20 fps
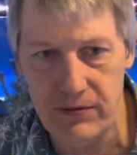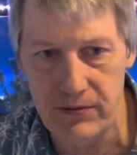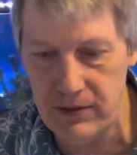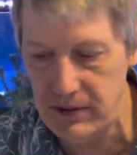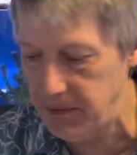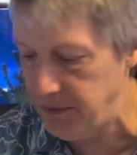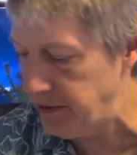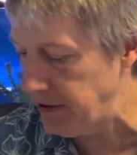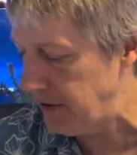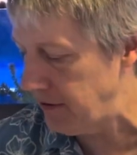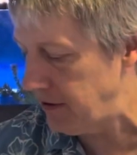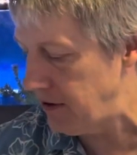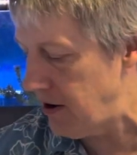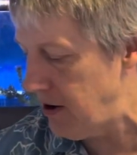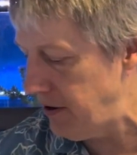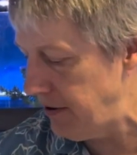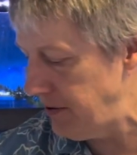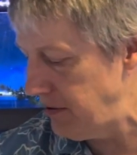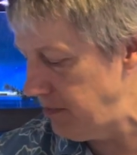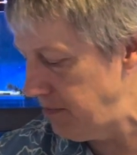They've been
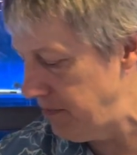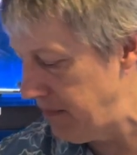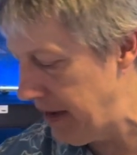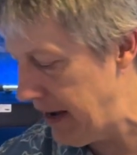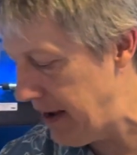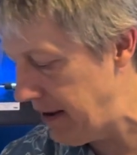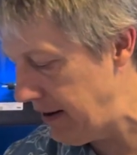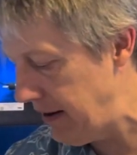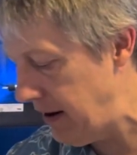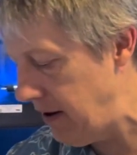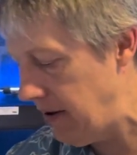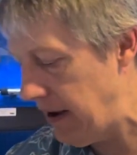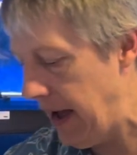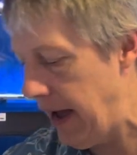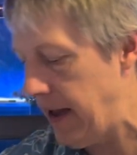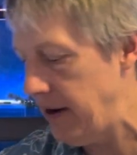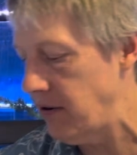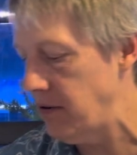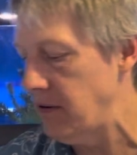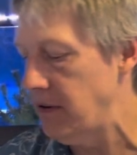calling them that now,
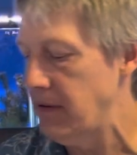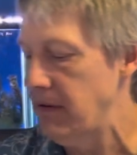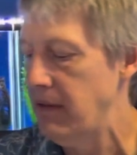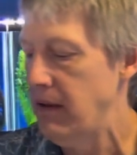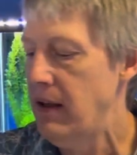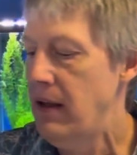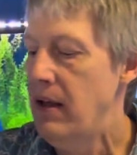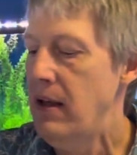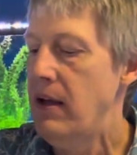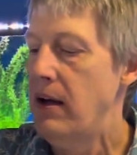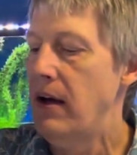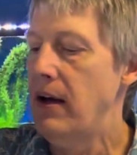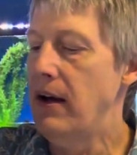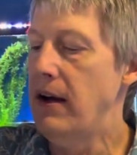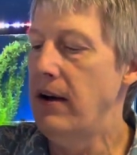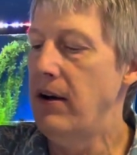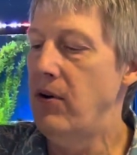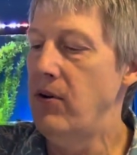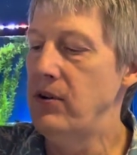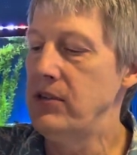I don't know.
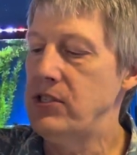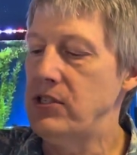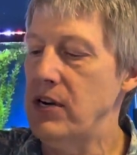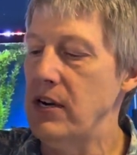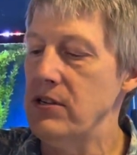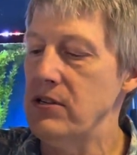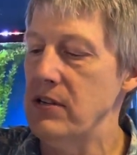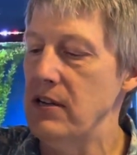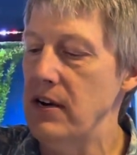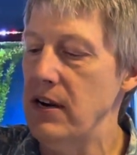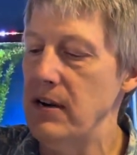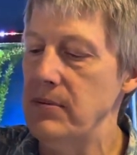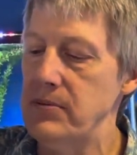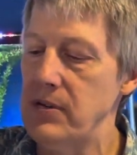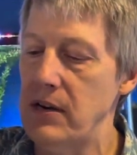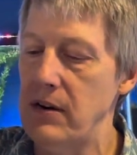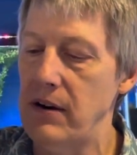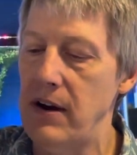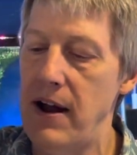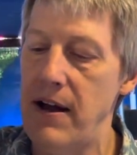Always changing the names
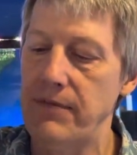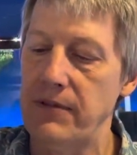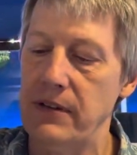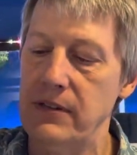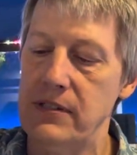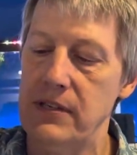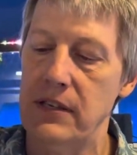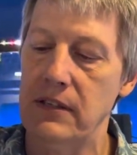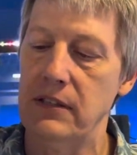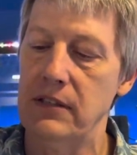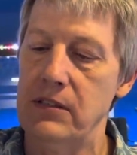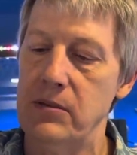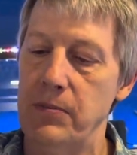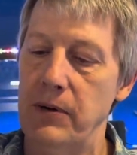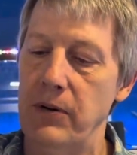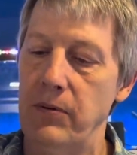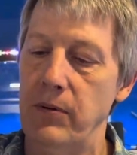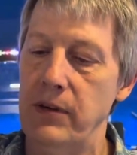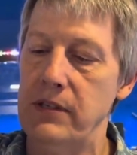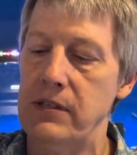on our African cichlids,
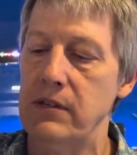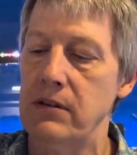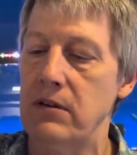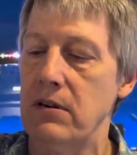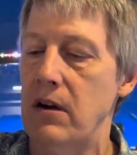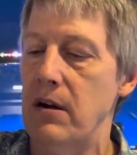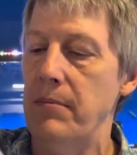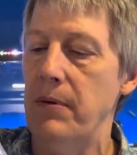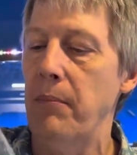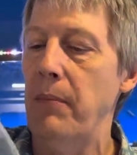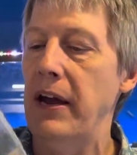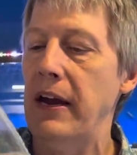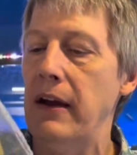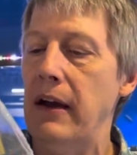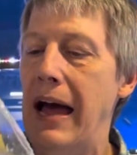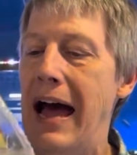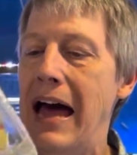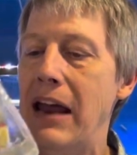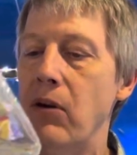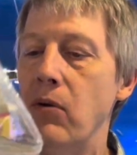but we still call them a
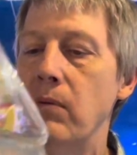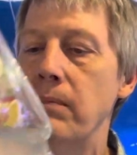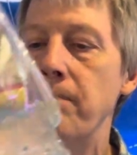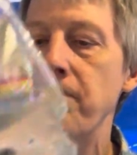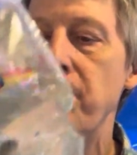Mangano.